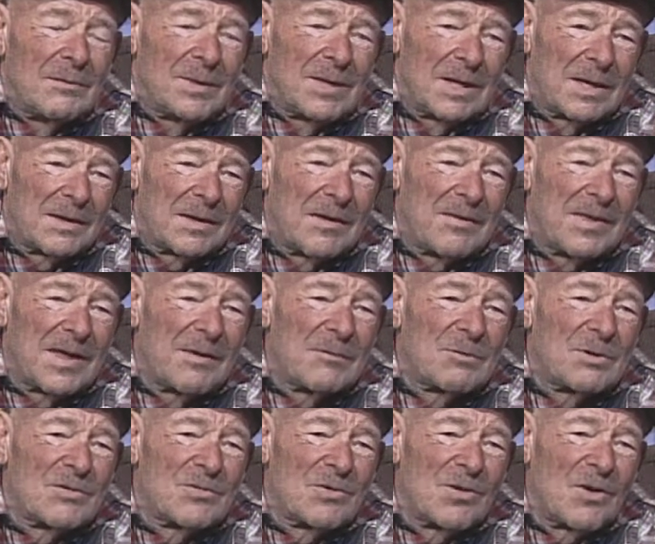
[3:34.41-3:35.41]
Well, now that
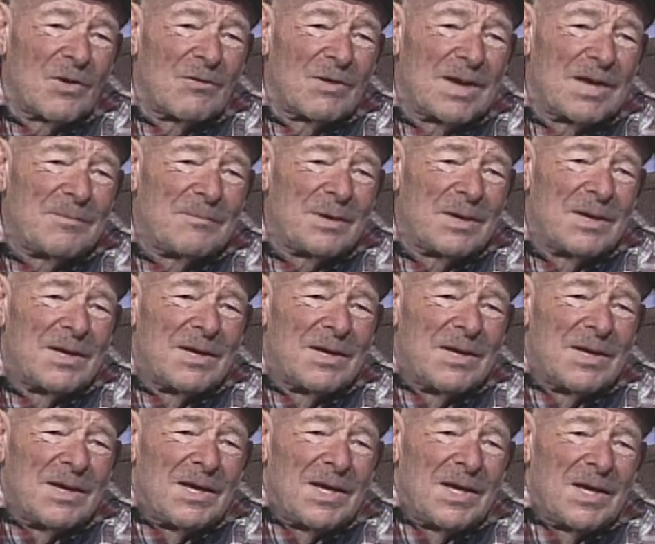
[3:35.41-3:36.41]
one's all right, but
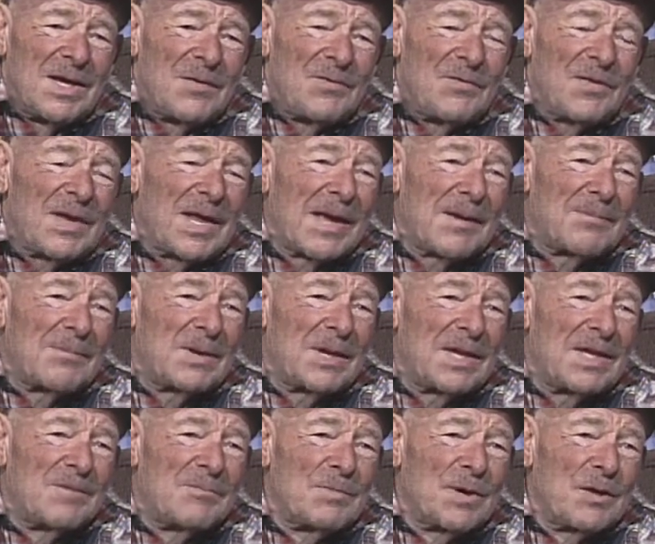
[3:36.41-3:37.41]
if you happen to
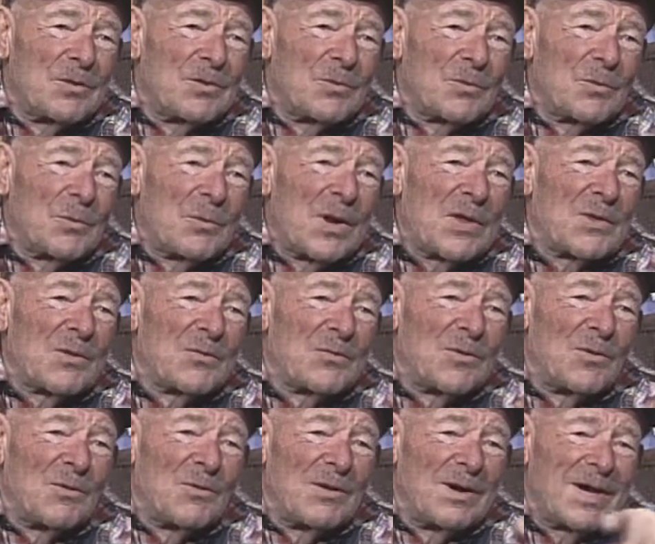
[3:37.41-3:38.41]
leave them out in the weather
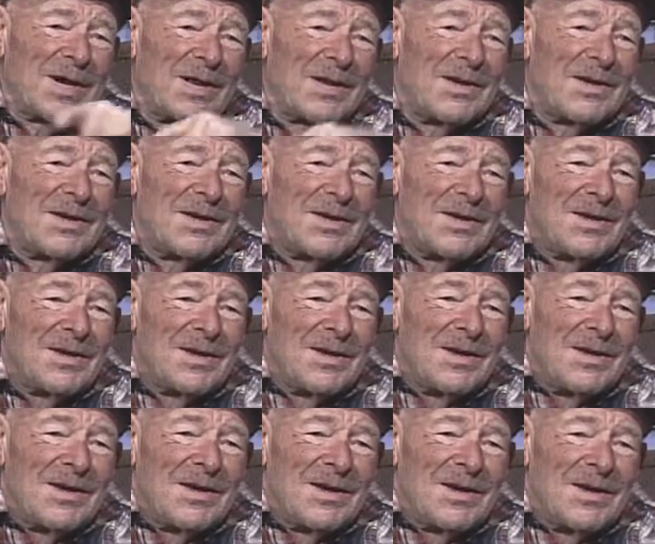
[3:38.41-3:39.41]
for a while,
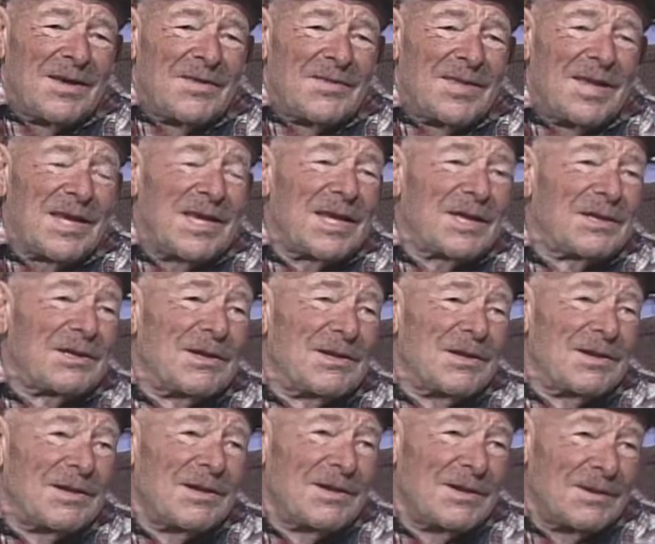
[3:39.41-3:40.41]
they get
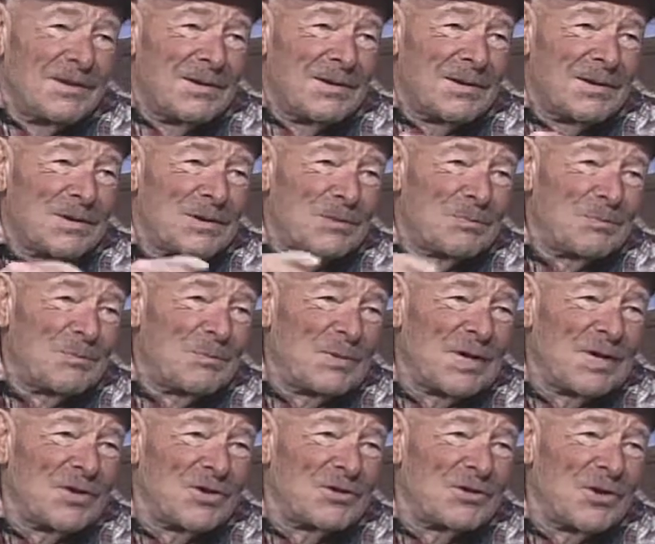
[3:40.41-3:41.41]

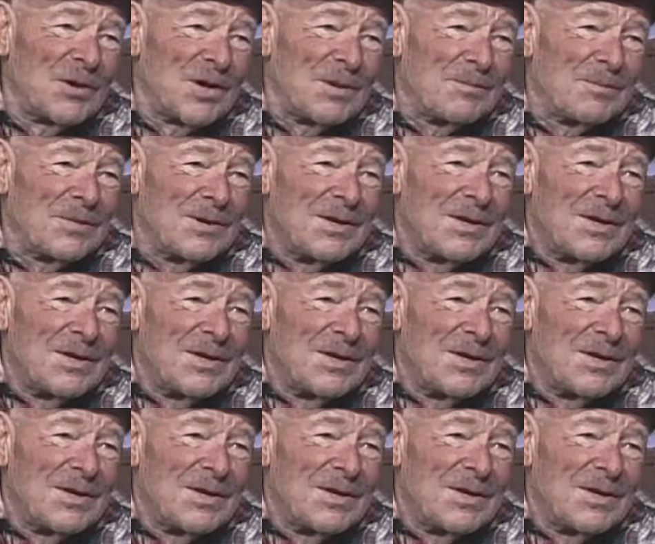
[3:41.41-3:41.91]
splitters on them.